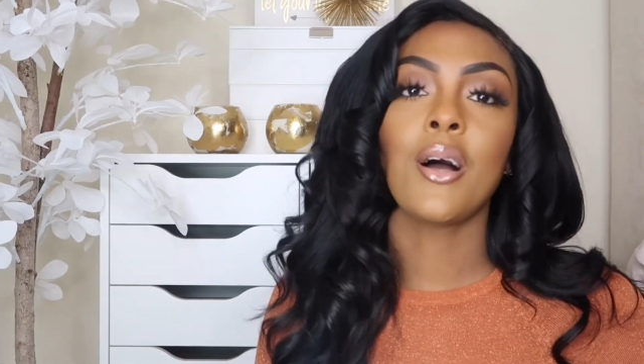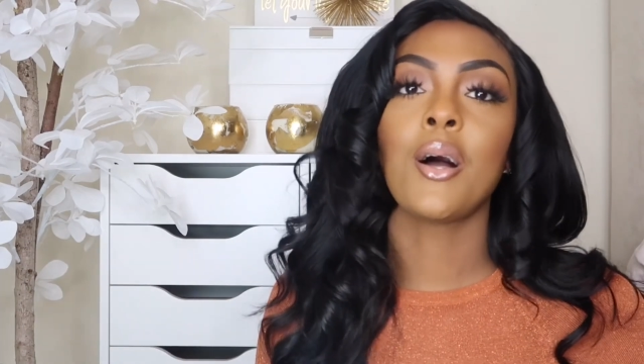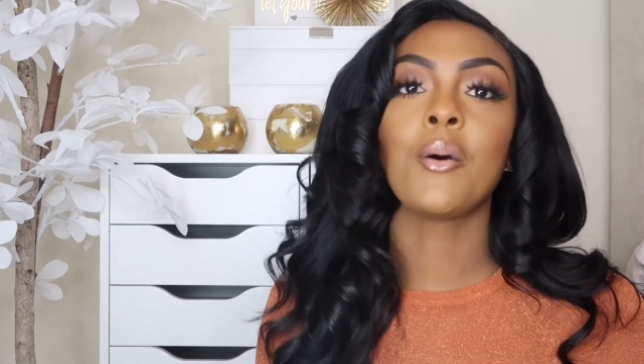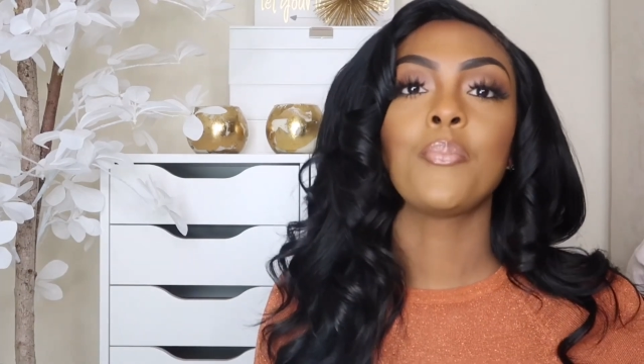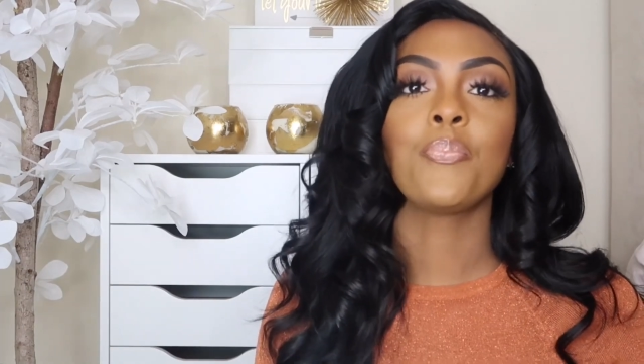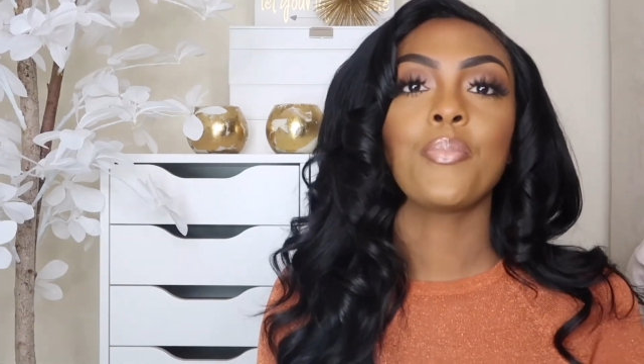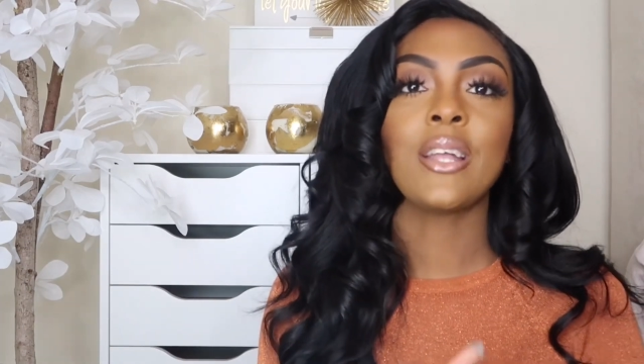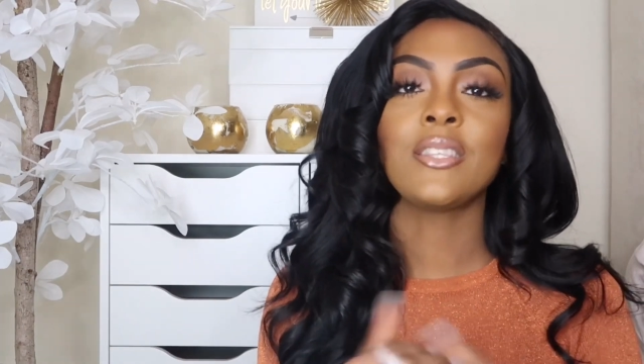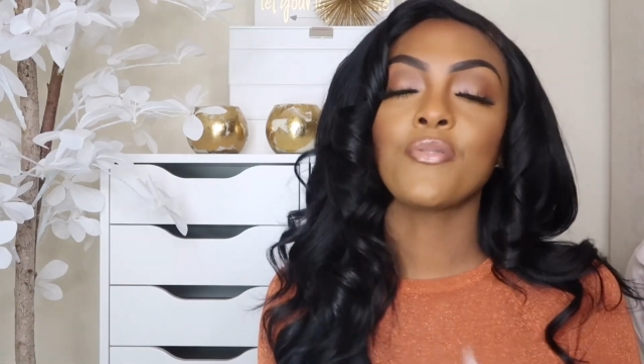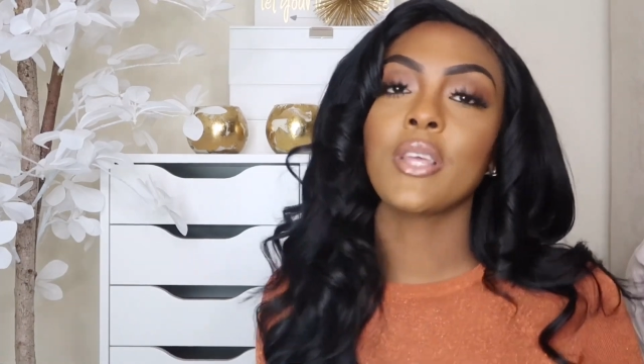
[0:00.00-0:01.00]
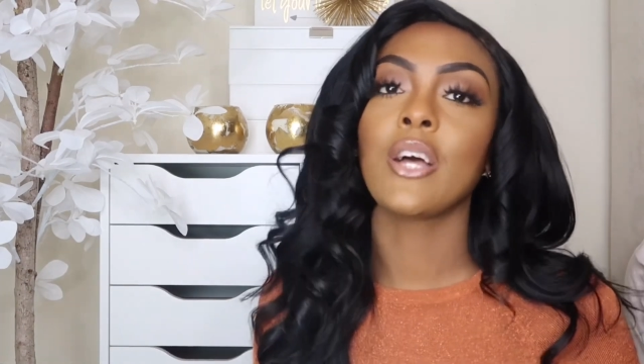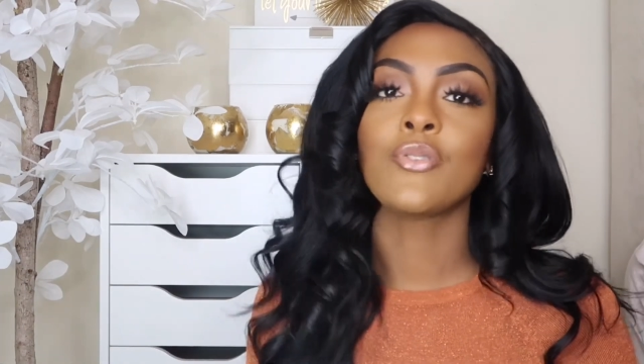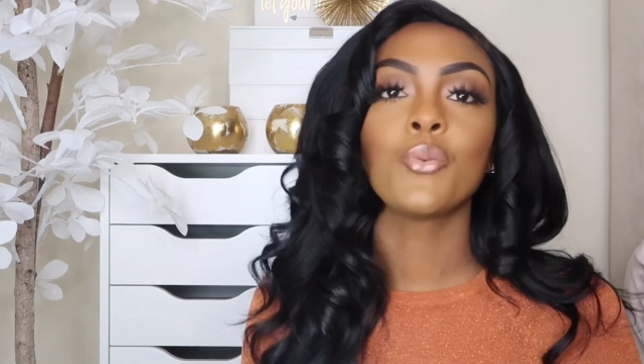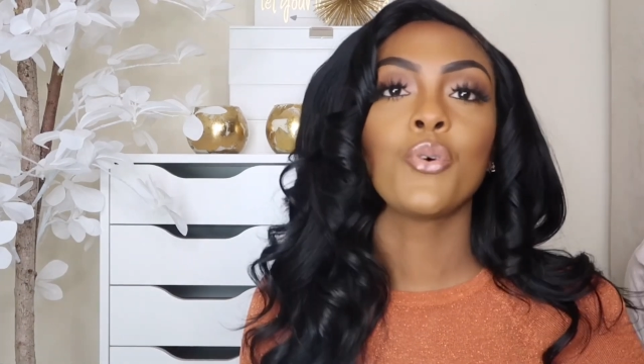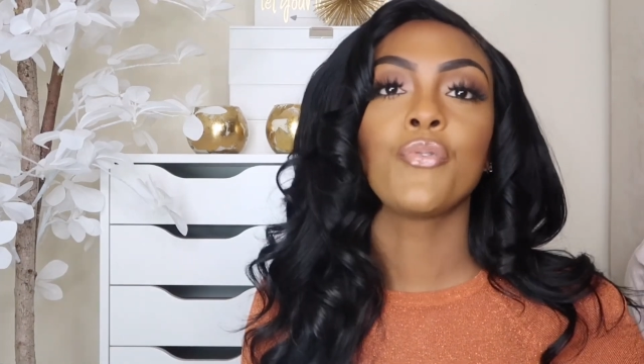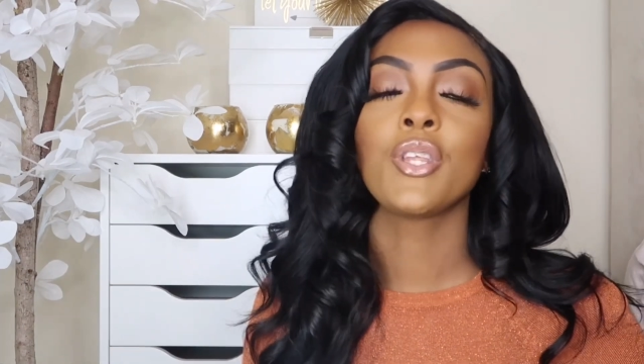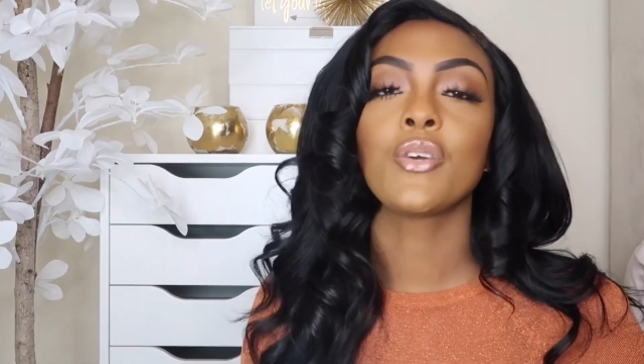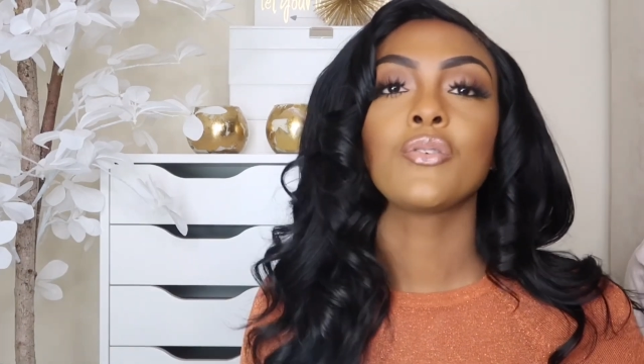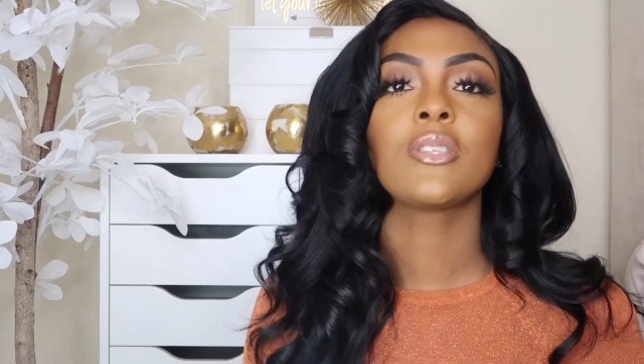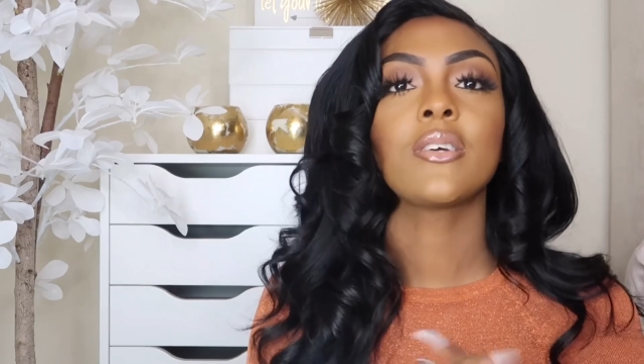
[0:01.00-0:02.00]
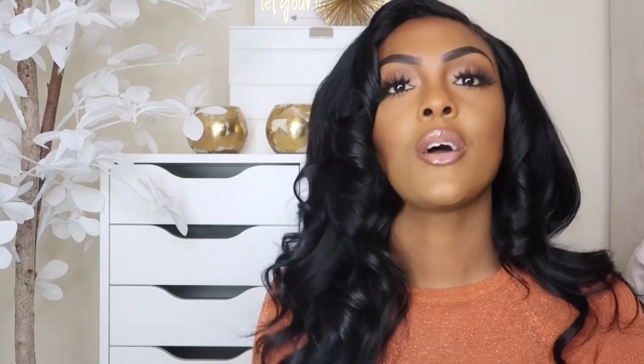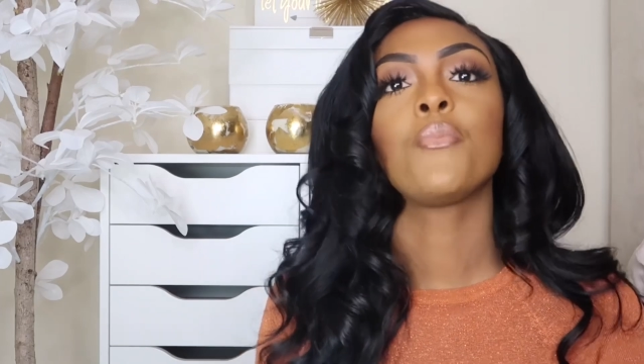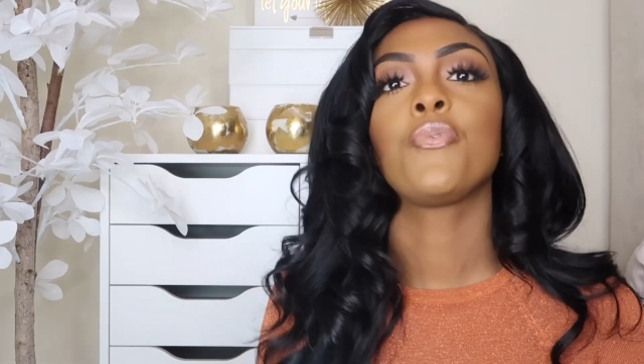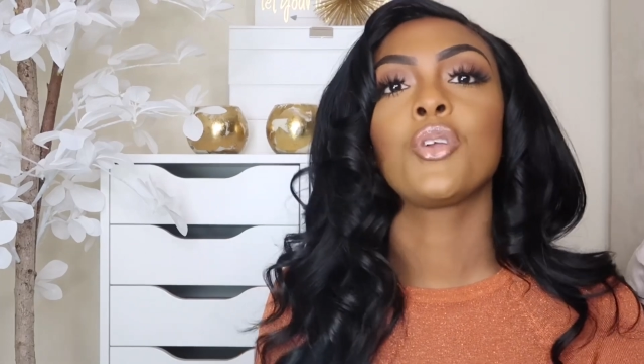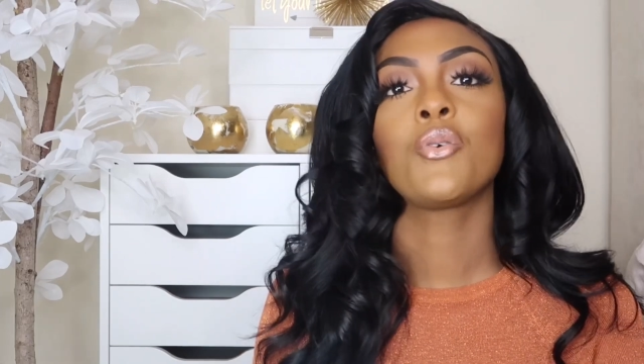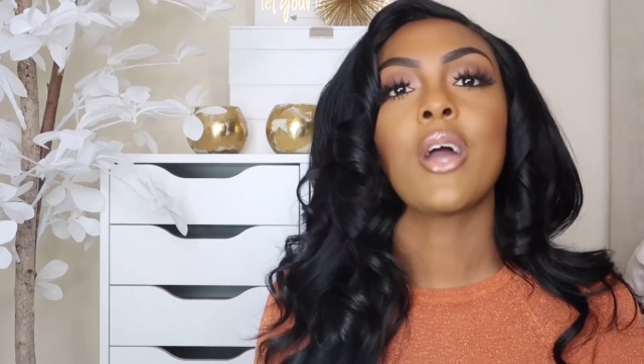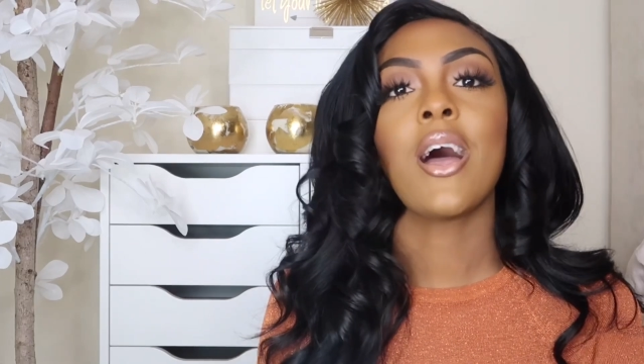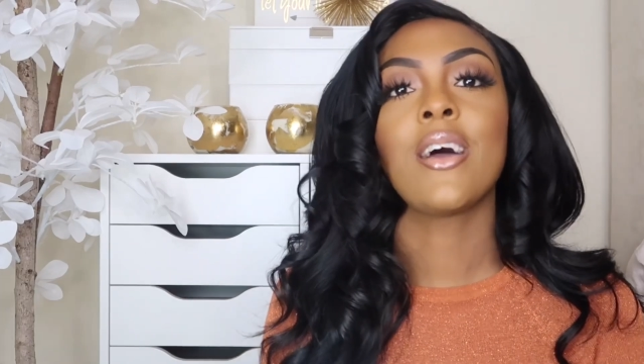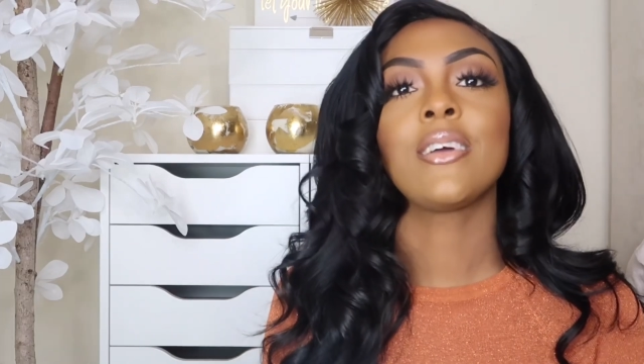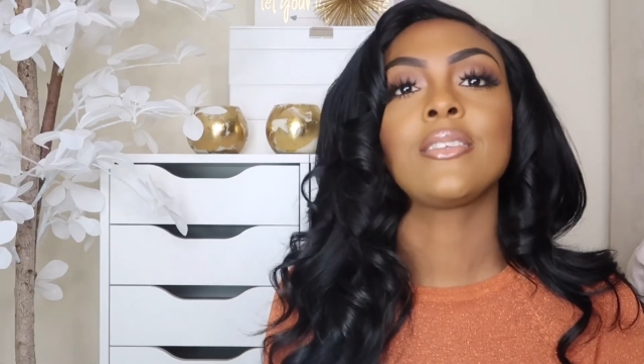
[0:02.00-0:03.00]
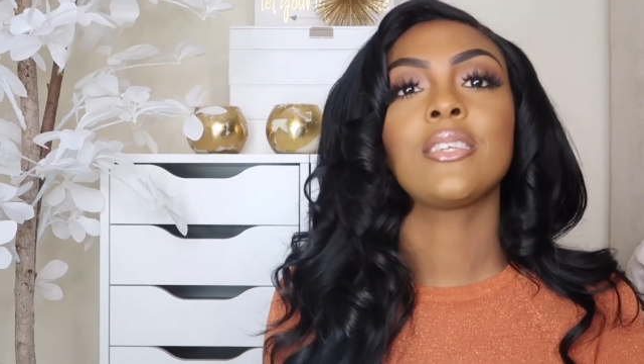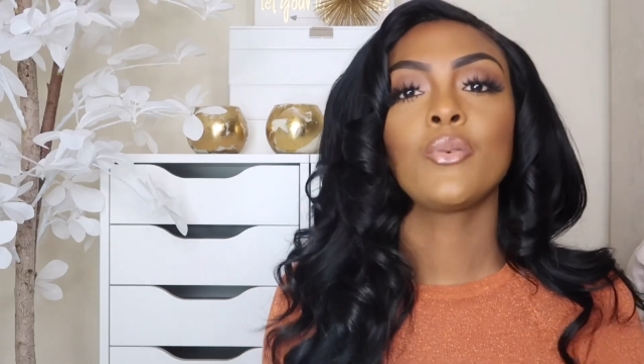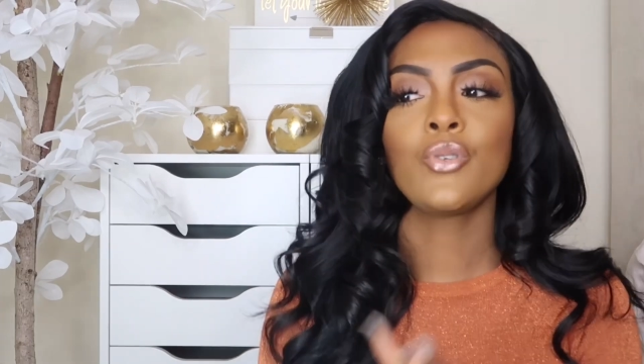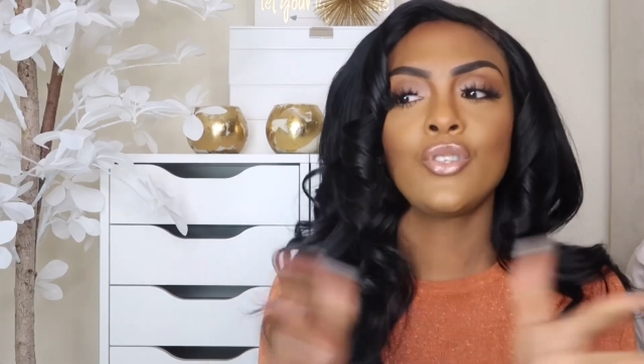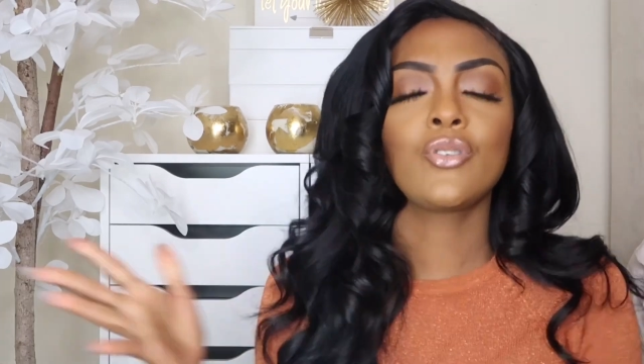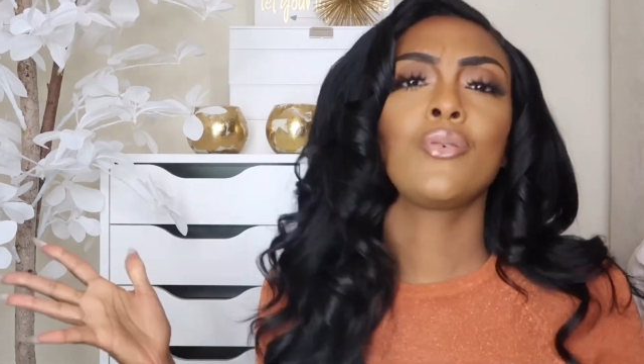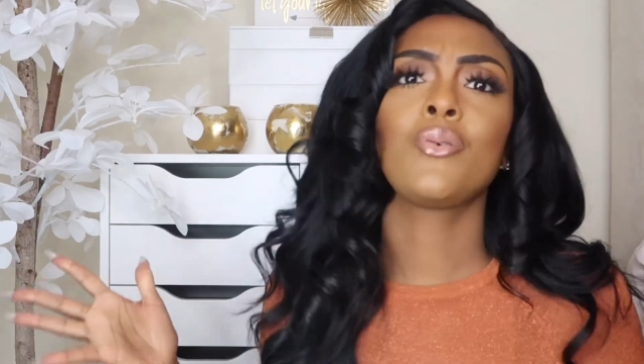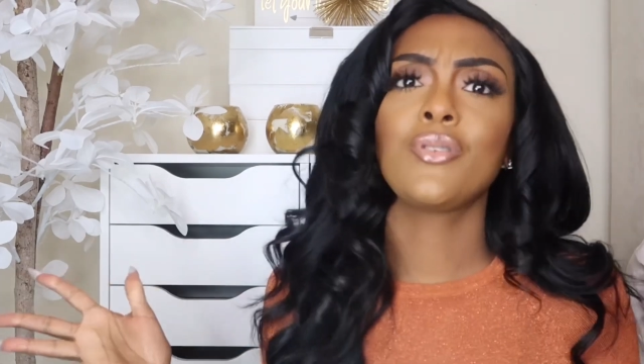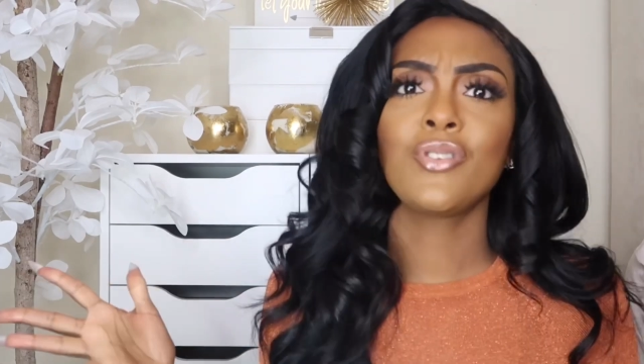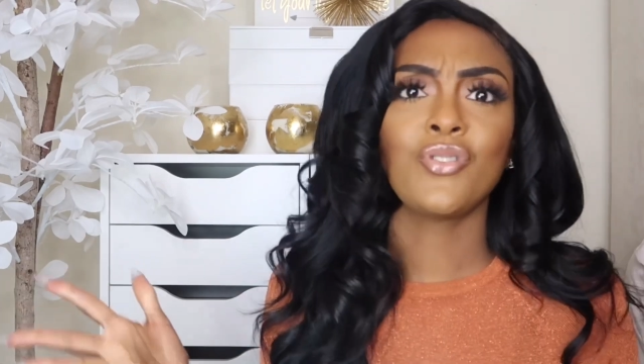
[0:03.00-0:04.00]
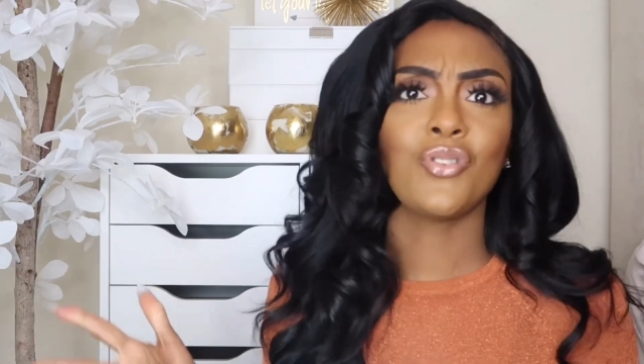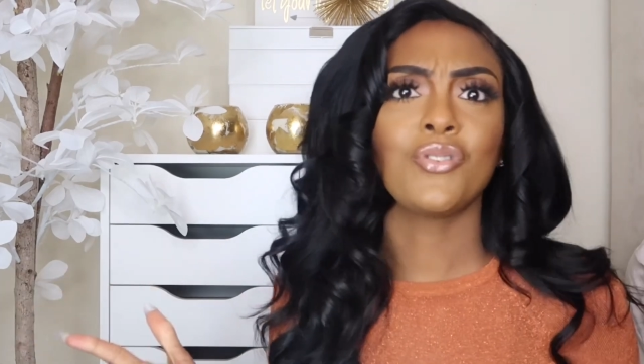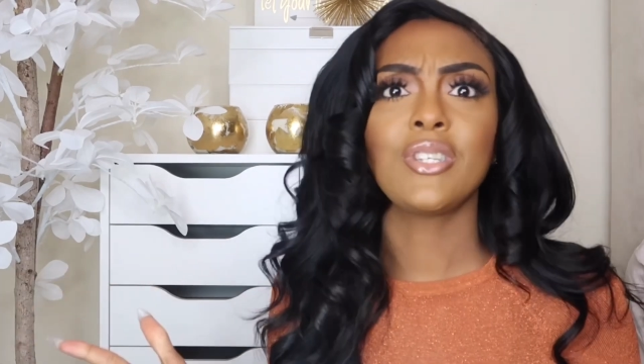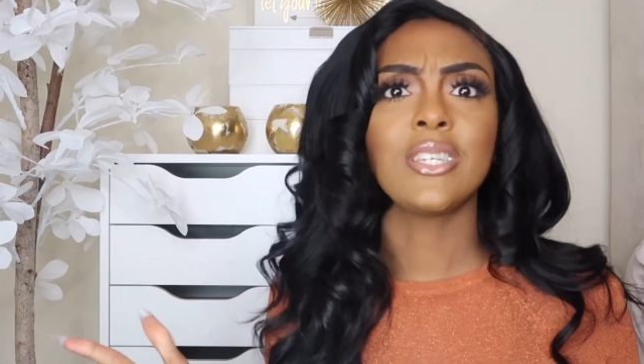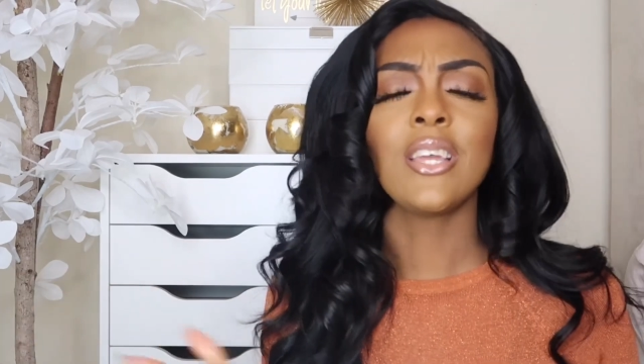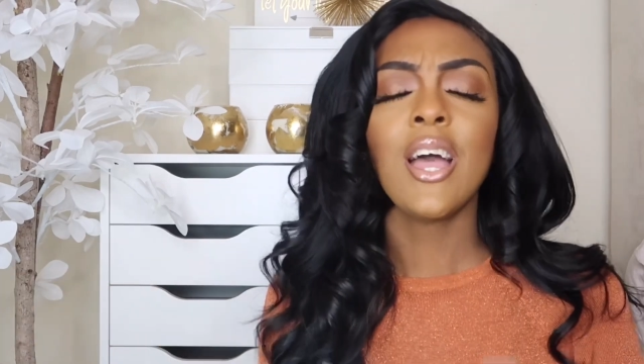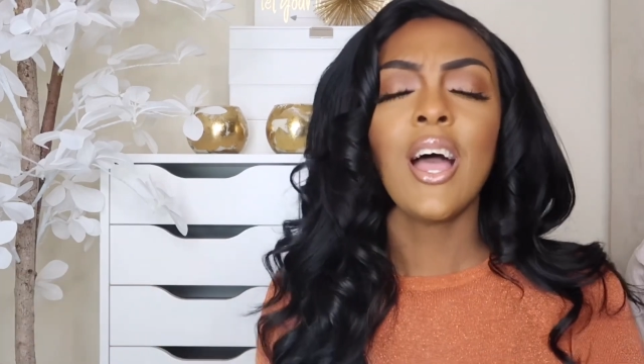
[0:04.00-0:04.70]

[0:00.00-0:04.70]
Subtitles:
I definitely have some more videos to come for you guys, and we're just gonna go on this journey.